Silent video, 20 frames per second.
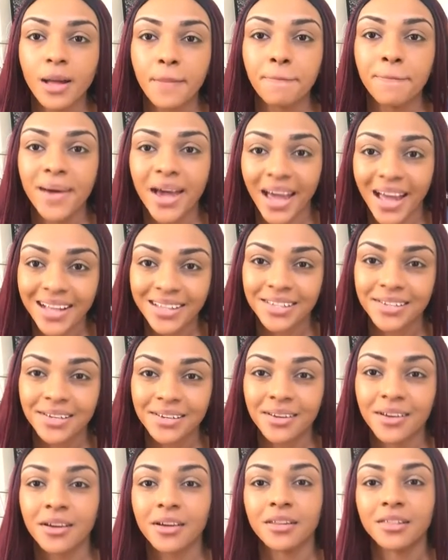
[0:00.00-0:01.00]
a bet
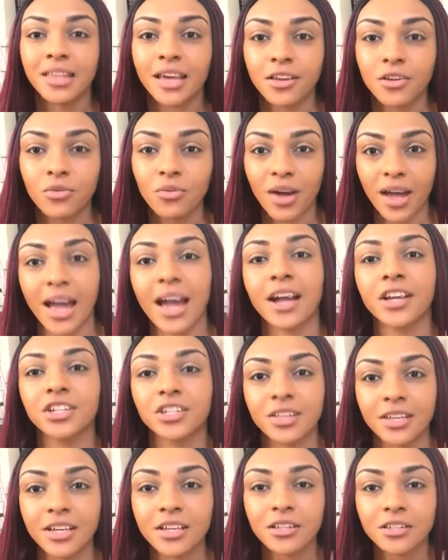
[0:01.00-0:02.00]
that you
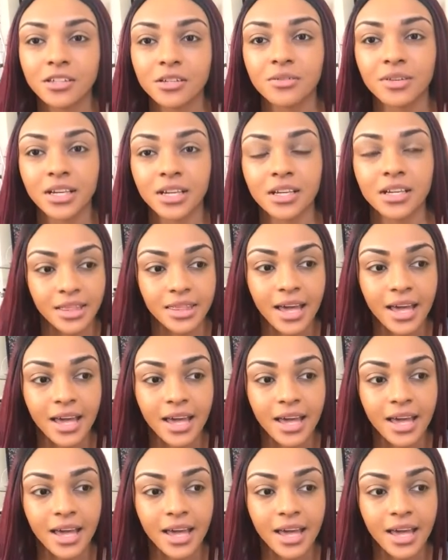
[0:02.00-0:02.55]
actually can do it.